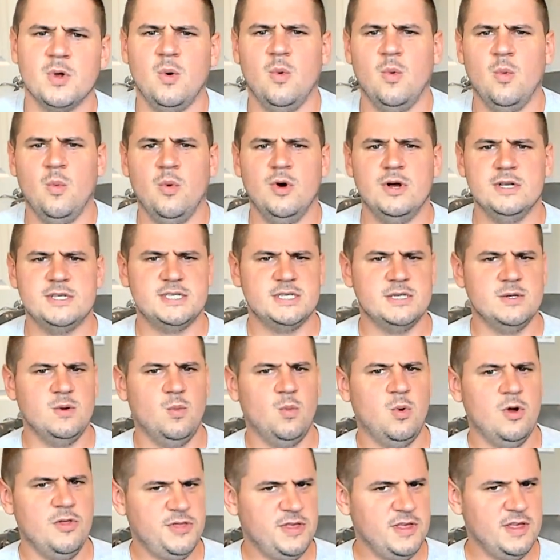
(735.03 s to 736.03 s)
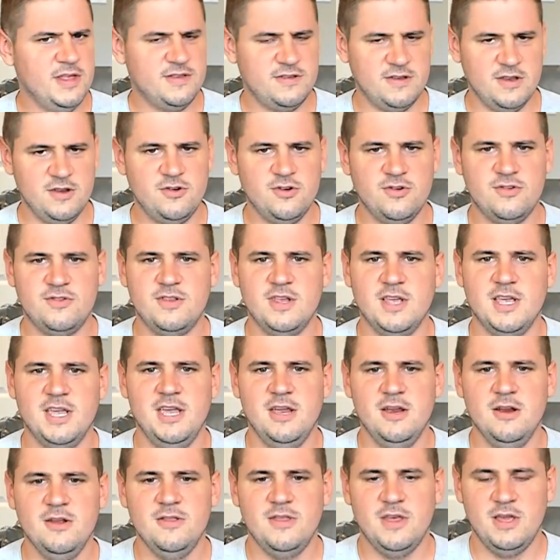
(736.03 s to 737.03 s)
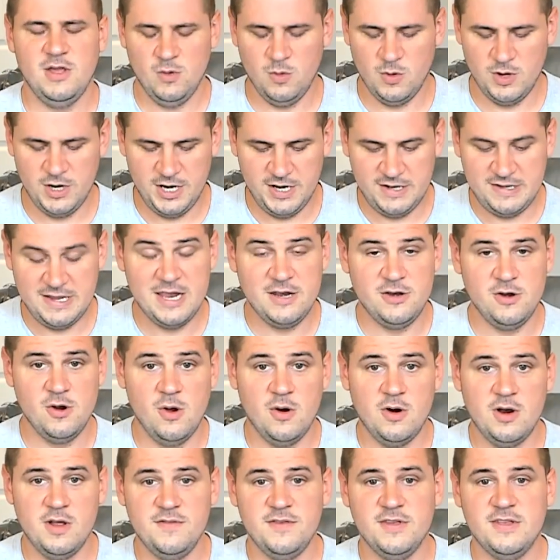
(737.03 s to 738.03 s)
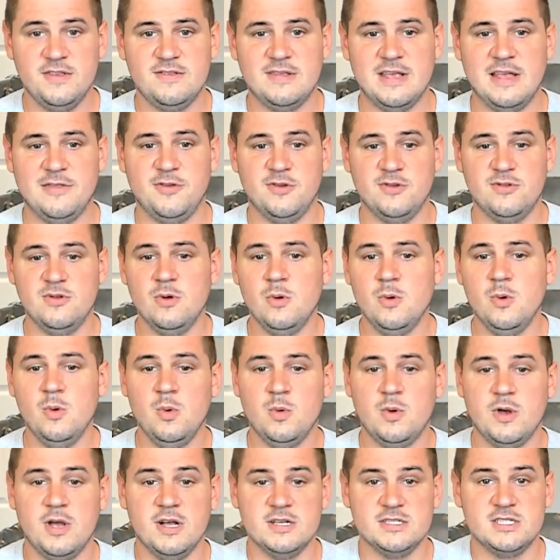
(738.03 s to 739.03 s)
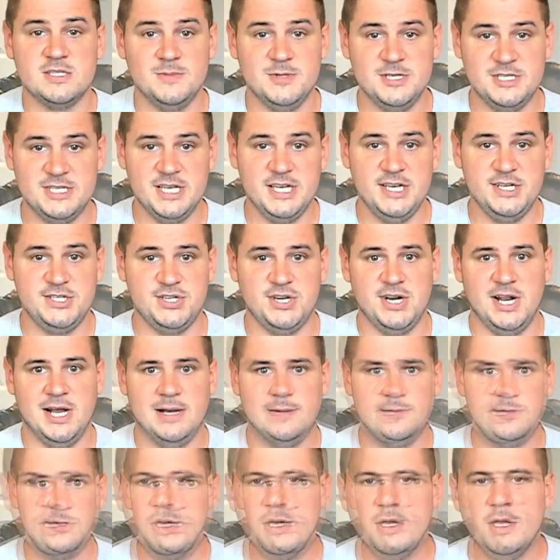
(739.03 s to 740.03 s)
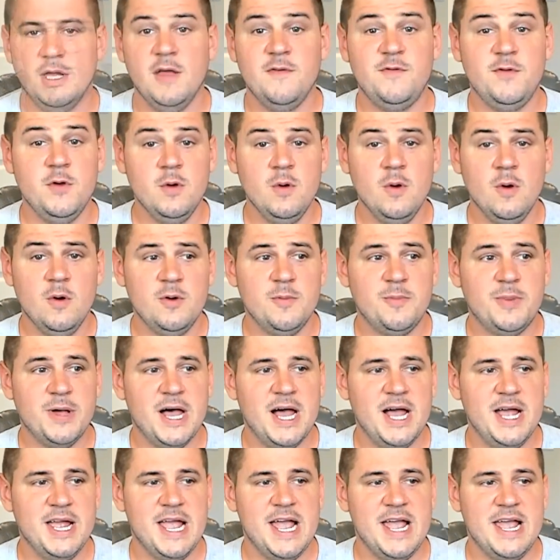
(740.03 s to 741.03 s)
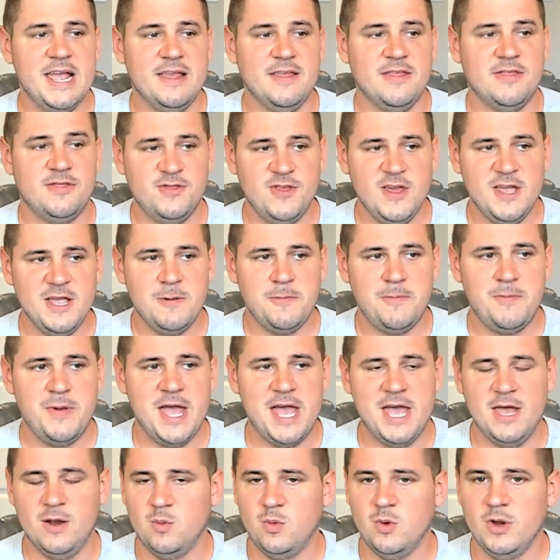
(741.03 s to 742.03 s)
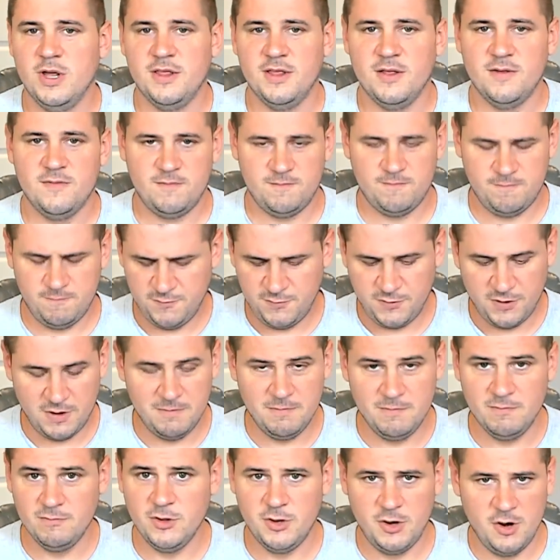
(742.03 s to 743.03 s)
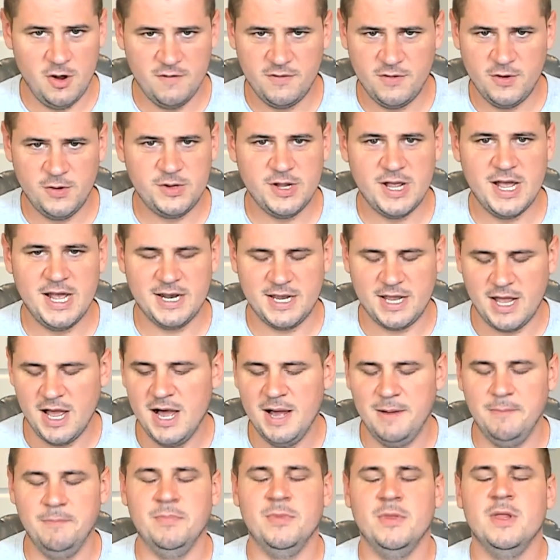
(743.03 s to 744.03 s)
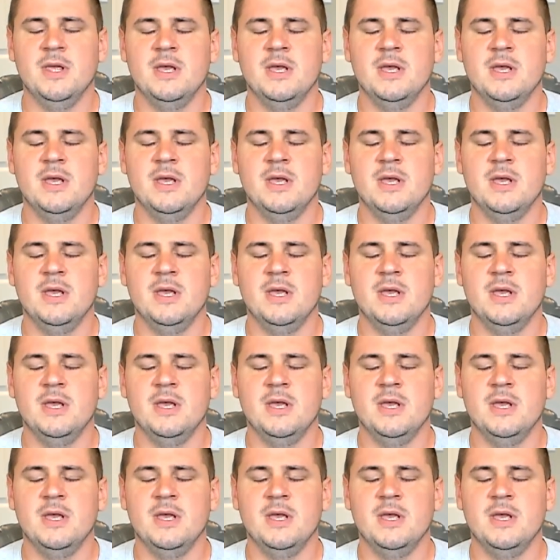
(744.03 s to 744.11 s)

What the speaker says: one thing that's interesting here that you want to take note of is that there's no customization option. If you go to buy a ThinkPad from Lenovo.com,